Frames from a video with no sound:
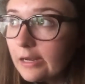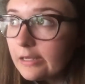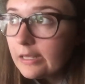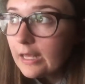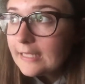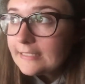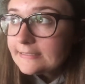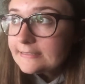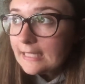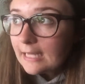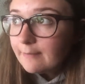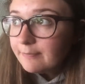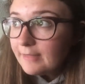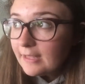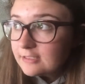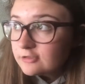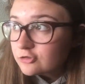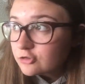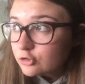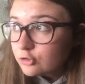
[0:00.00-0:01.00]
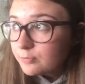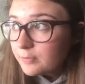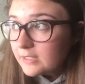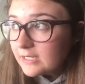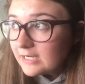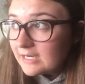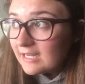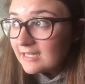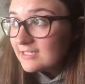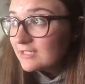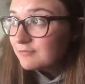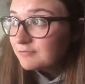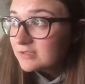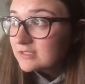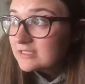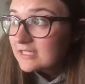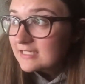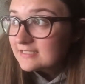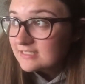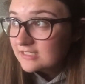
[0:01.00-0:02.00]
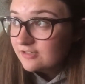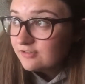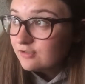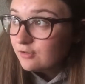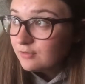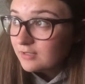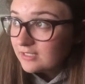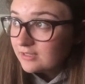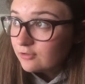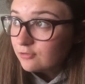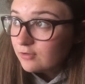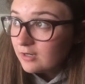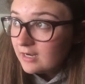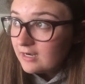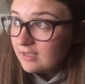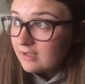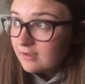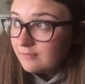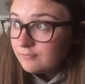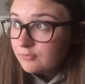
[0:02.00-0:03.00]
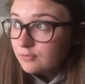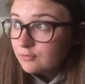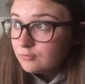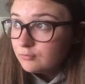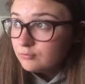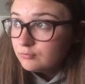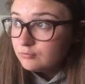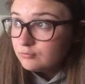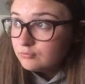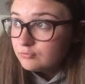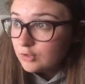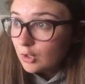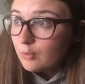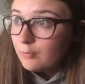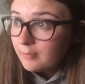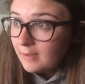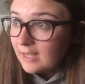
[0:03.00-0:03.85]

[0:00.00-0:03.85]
Yes, I'm that stupid and I didn't realize that you don't get the credit if you don't